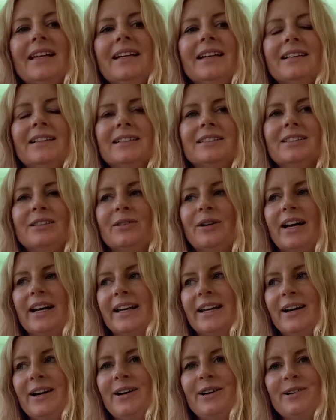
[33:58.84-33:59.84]
So I
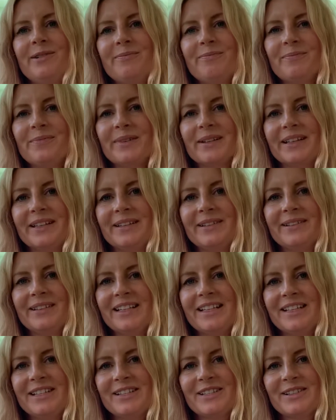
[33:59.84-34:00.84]
hope you
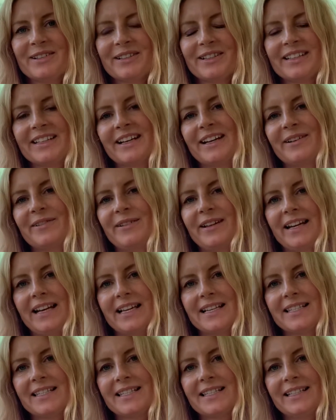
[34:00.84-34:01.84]
enjoyed our
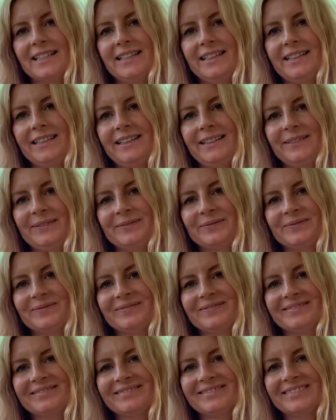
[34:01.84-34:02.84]
lesson,
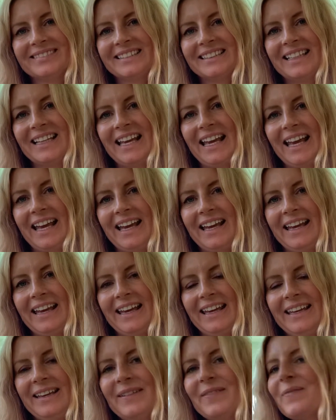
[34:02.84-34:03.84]

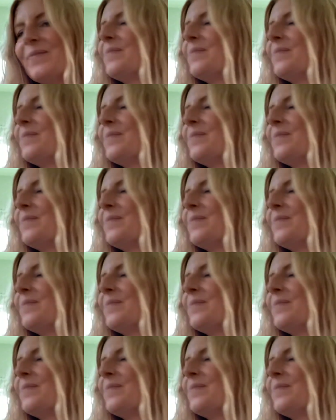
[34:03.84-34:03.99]
okay,